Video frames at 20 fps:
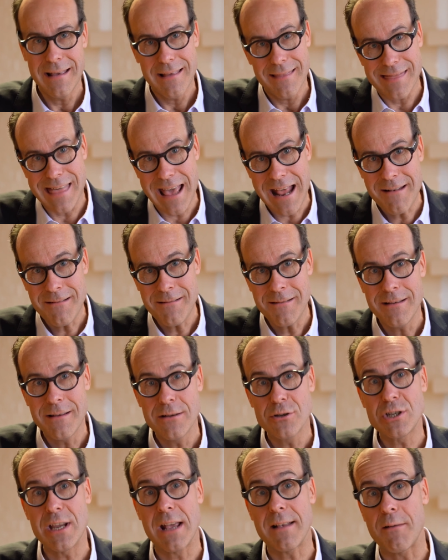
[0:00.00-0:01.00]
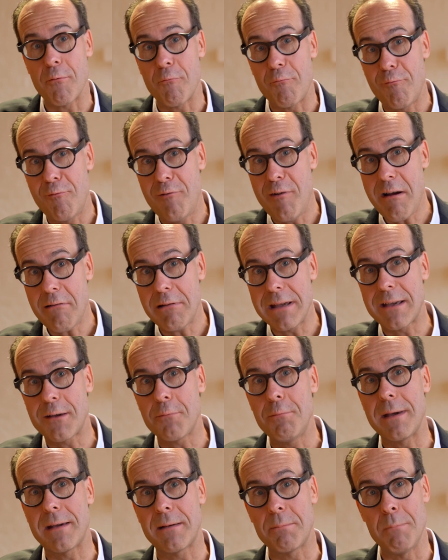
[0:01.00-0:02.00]
Then she has a very
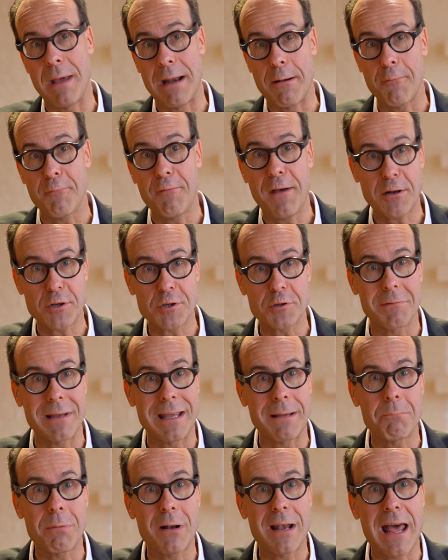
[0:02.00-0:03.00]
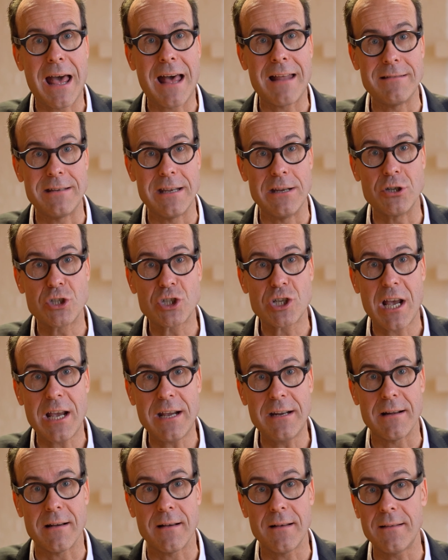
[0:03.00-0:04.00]
quick manufacturing plant in
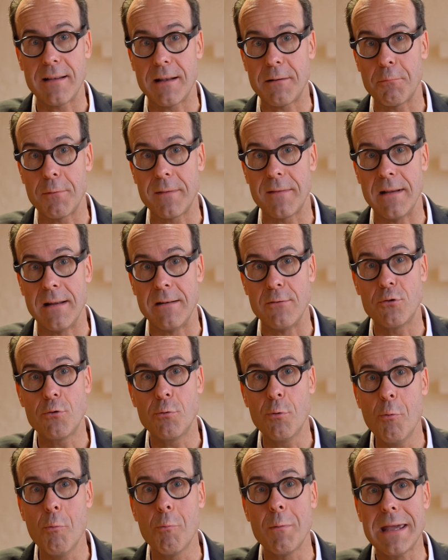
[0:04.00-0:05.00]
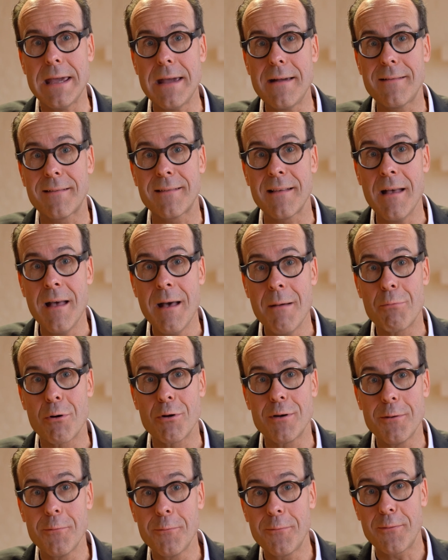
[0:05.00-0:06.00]
China that within 2 weeks
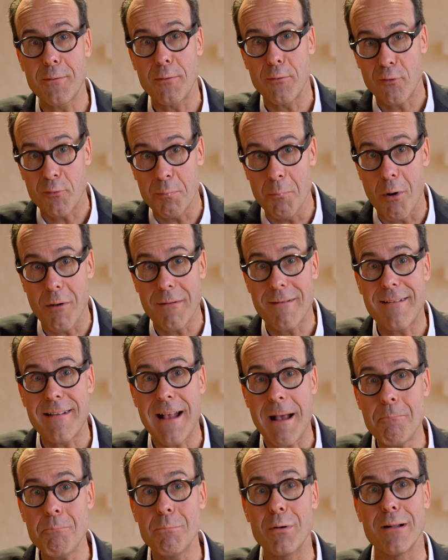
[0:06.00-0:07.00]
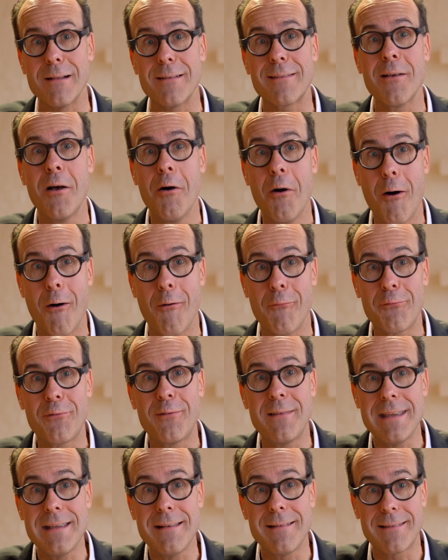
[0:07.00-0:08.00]
produces small samples of
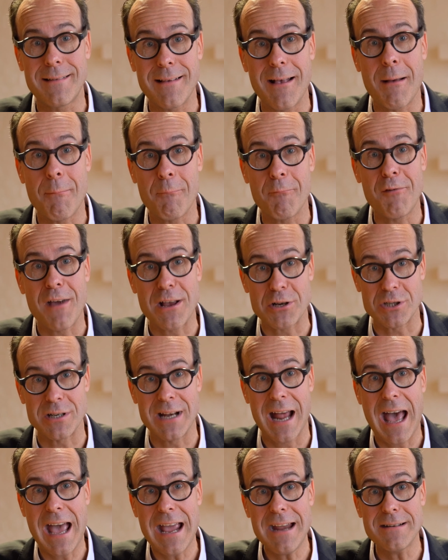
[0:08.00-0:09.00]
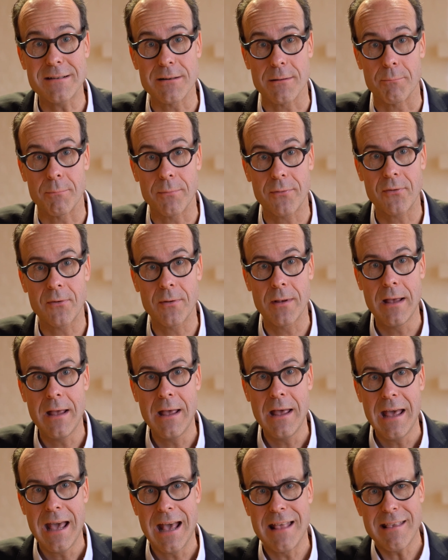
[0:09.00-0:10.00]
these fashion items.
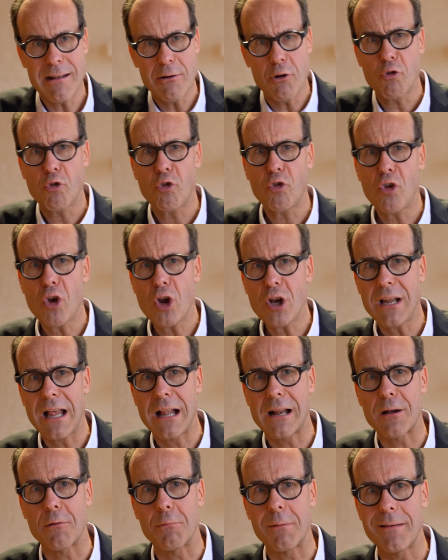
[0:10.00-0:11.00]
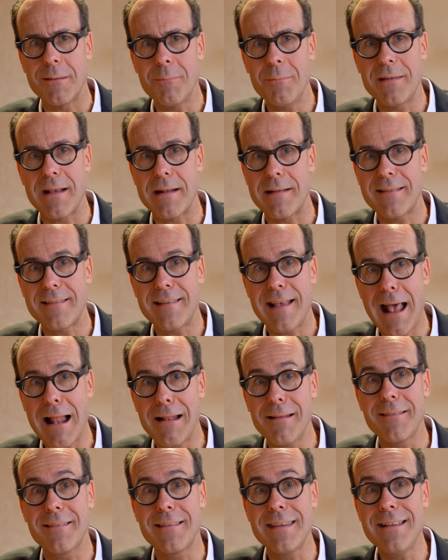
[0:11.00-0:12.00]
And then a third algorithm that
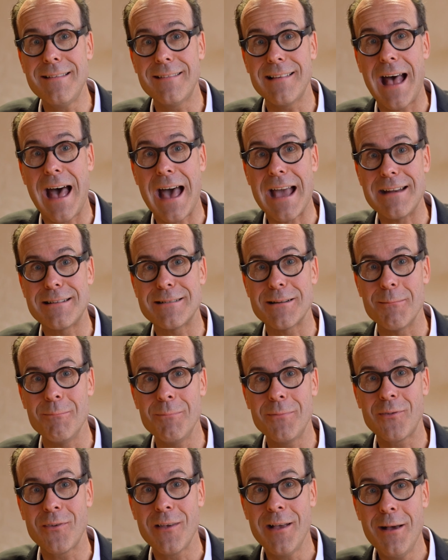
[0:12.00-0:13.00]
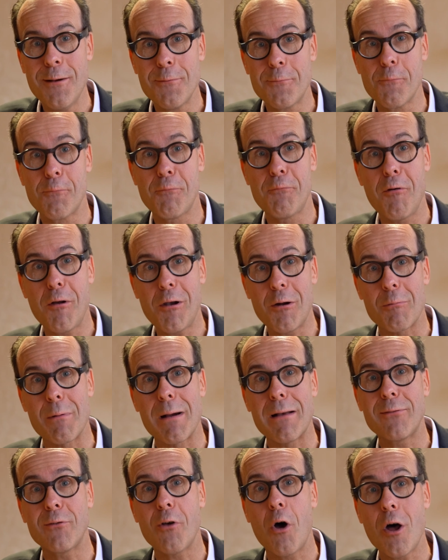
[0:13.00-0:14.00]
sells these items to
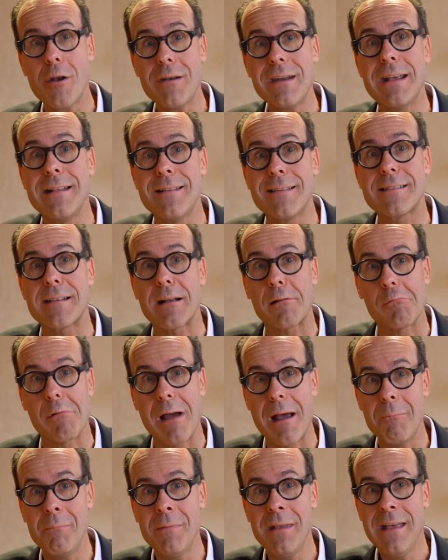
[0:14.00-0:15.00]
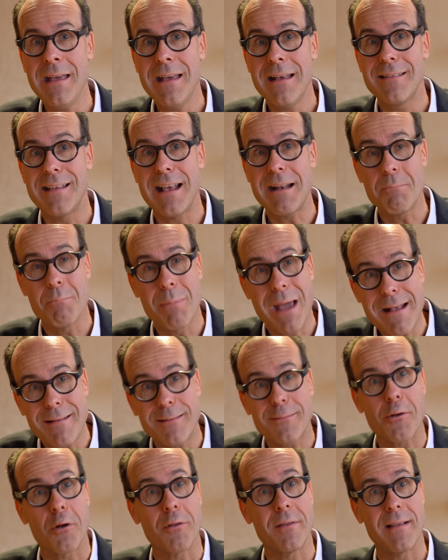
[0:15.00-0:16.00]
followers on Instagram that
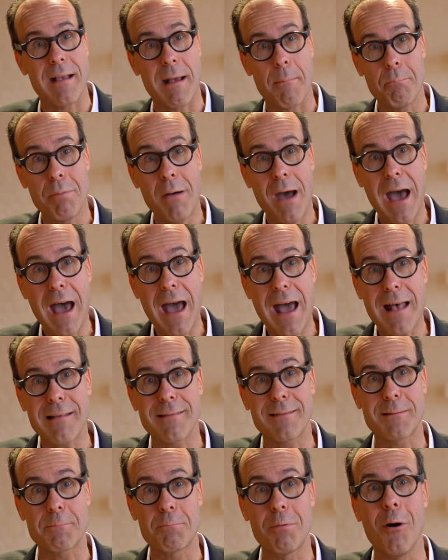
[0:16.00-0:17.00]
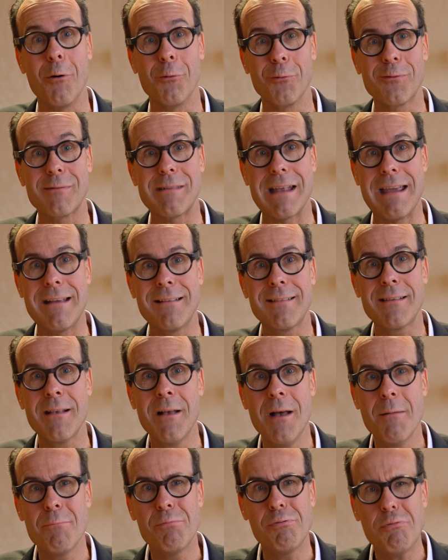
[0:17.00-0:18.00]
based on their past postings
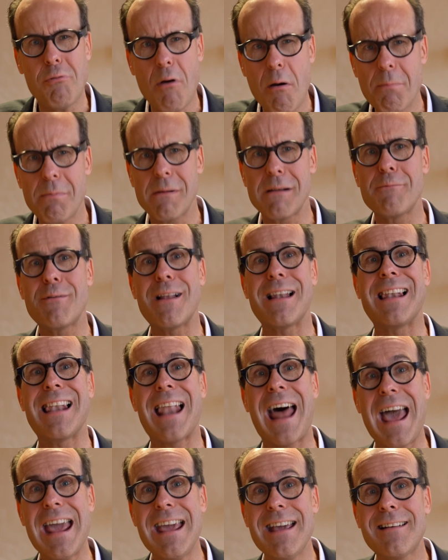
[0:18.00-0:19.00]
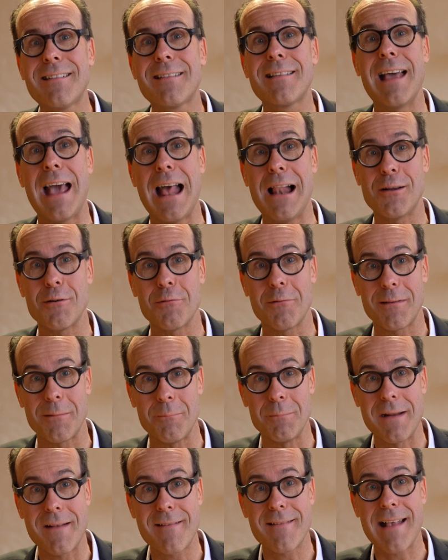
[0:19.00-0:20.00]
probably will like the
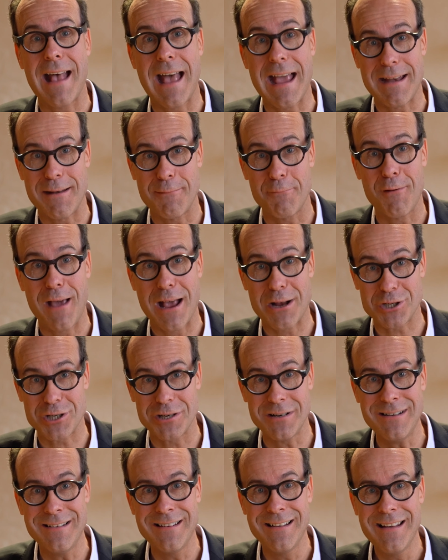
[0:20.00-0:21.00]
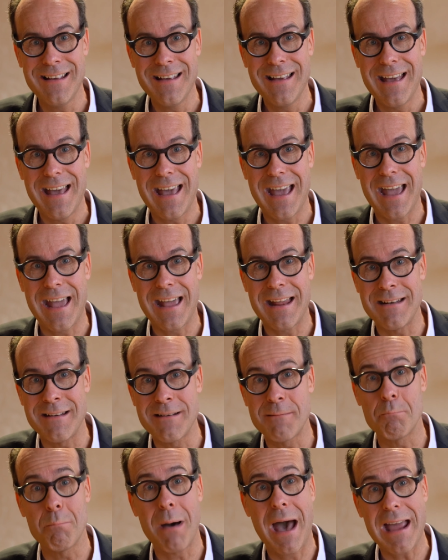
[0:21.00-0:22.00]
algorithm designed fashion
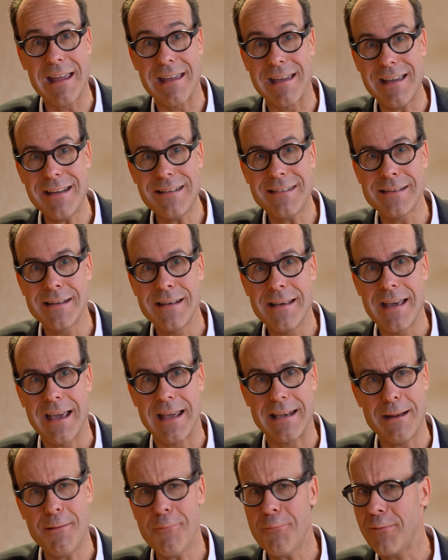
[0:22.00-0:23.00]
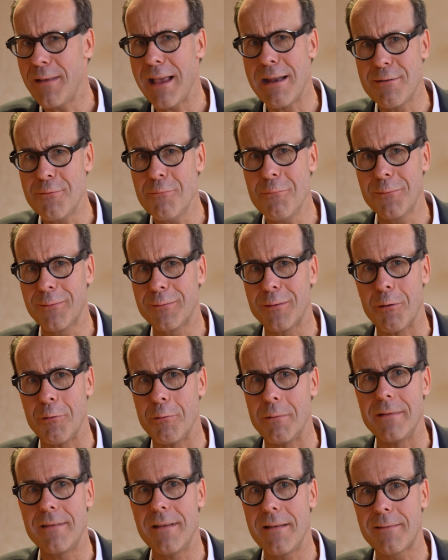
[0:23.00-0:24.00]
and buy it. And if they do
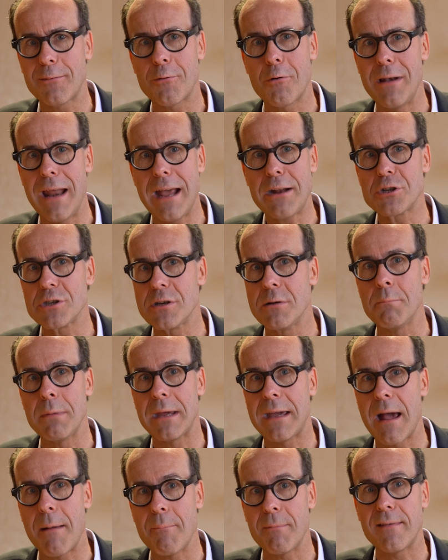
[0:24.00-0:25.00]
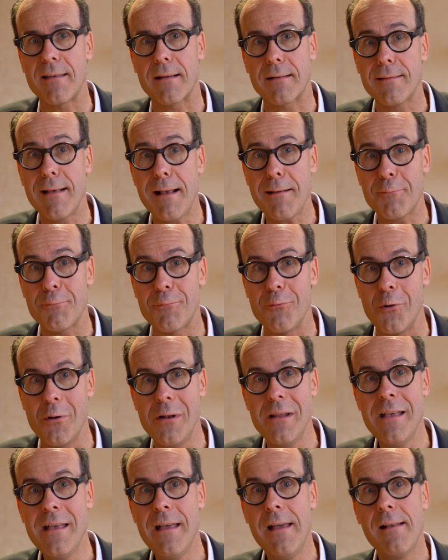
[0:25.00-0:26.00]
so and this collection becomes
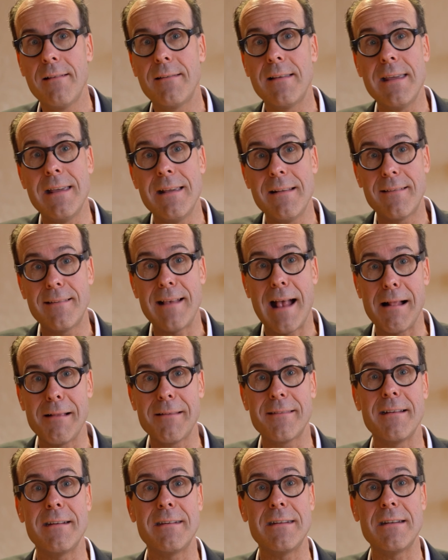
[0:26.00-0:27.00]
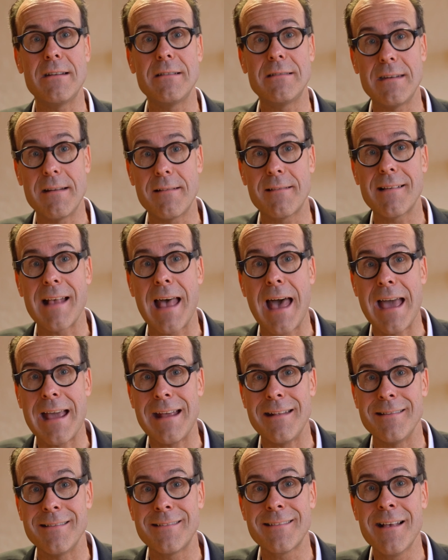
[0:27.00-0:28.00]
successful, they sell the
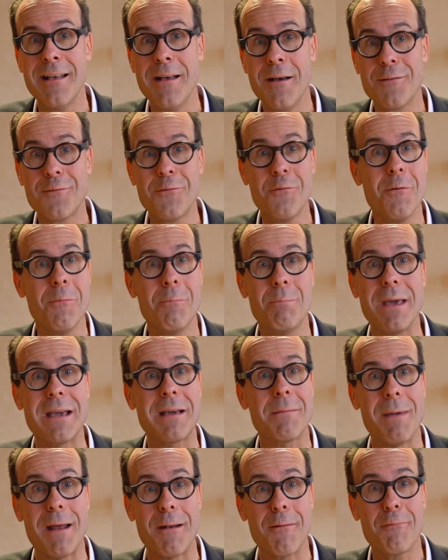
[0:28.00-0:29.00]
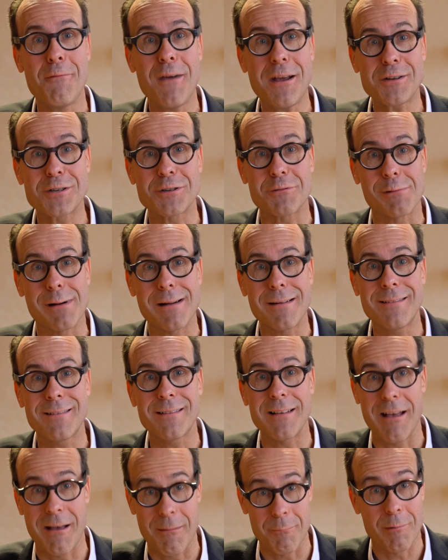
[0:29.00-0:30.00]
designs to big
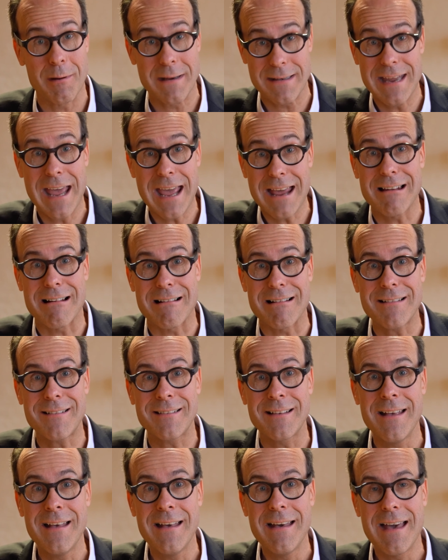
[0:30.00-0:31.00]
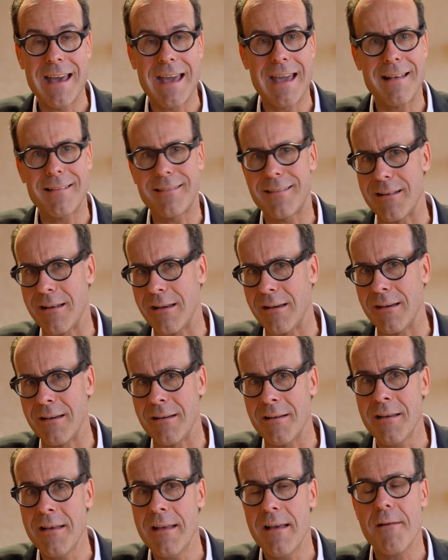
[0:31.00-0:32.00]
manufacturers, retailers as
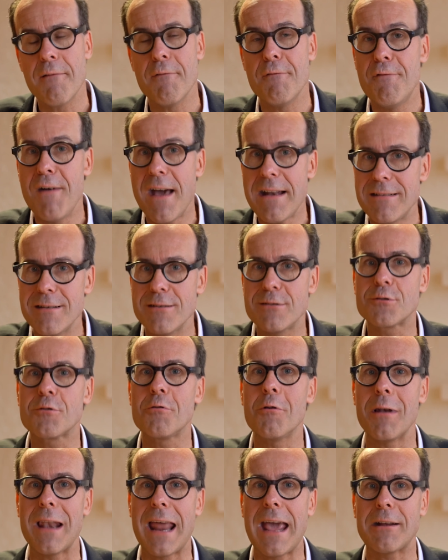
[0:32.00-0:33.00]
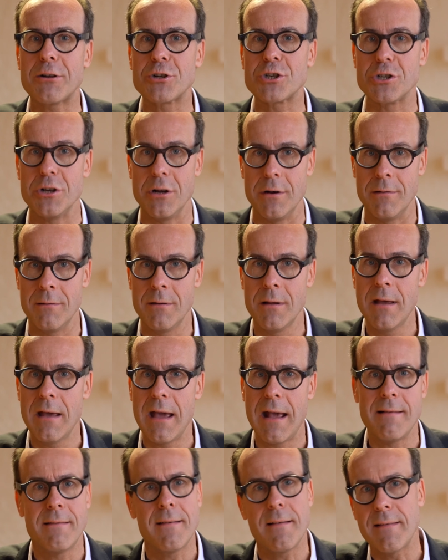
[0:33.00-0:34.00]
a vetted collection.
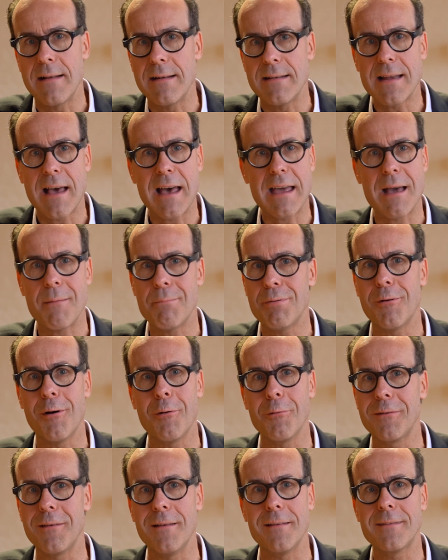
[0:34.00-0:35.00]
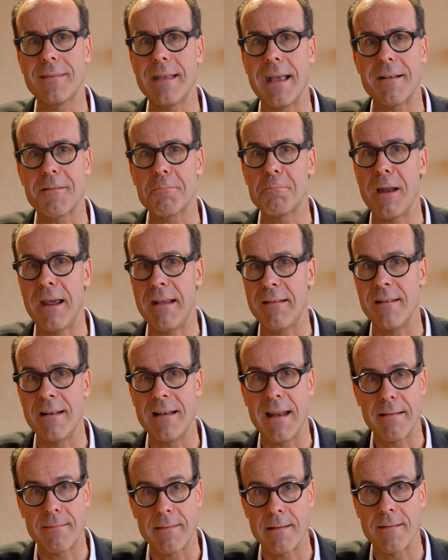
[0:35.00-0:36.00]
And this entire process takes place in
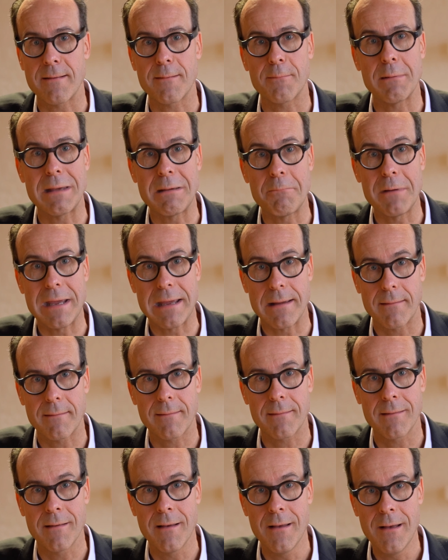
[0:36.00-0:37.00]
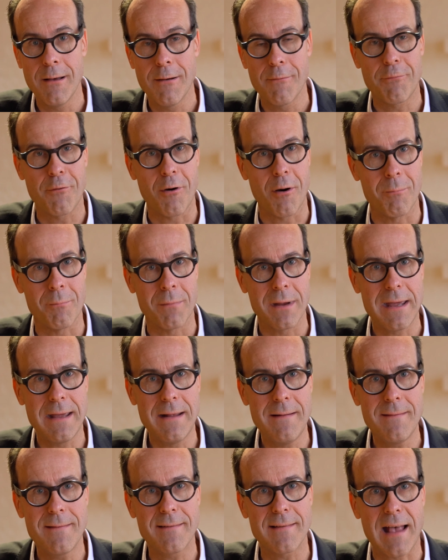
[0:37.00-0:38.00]
less than 3 weeks, from
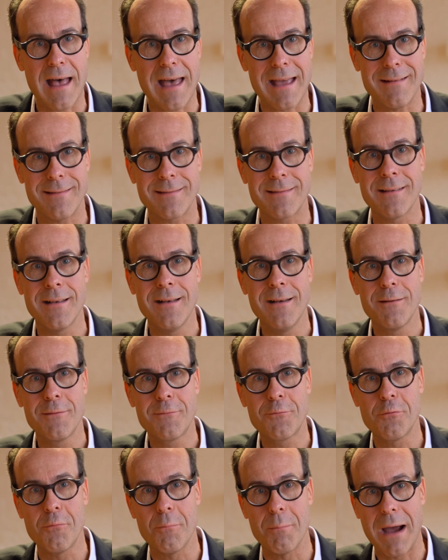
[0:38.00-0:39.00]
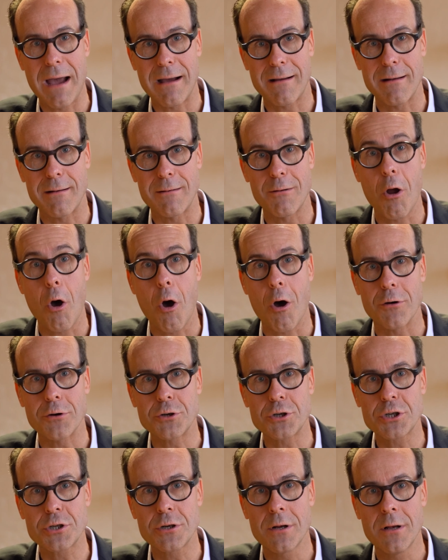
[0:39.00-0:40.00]
insights to market launch.